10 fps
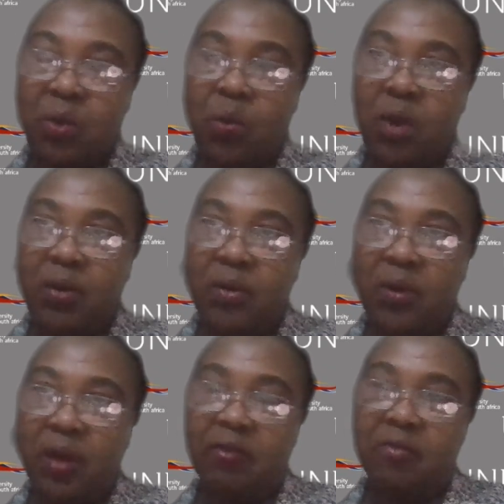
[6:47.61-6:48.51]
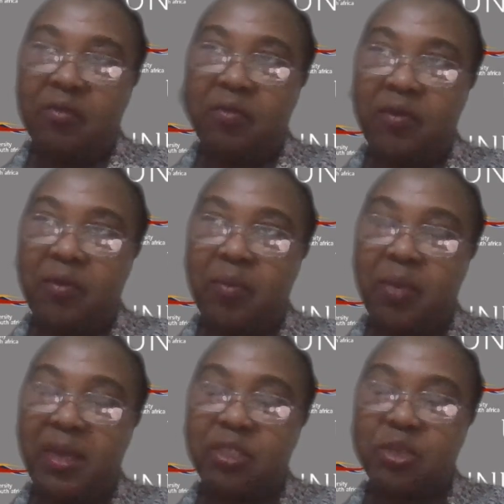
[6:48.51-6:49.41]
when you have
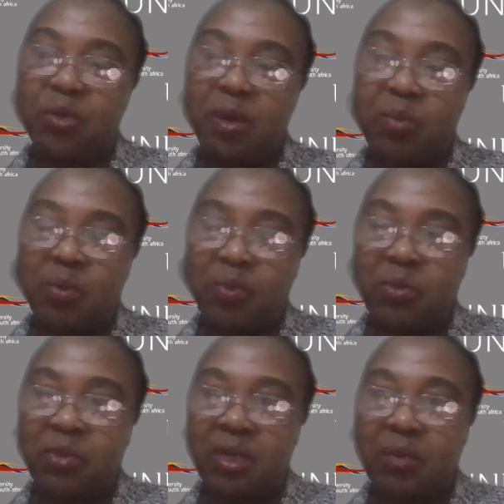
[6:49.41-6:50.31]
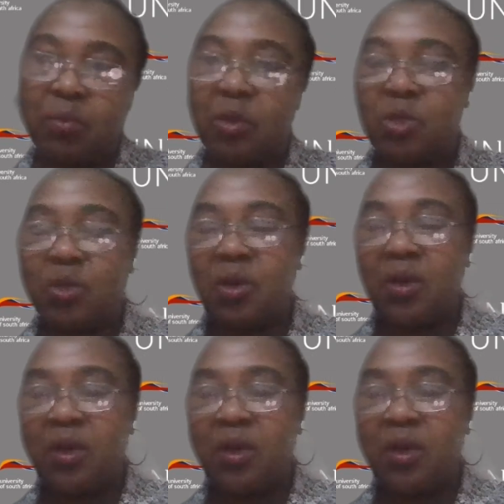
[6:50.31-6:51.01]
passed your proposal module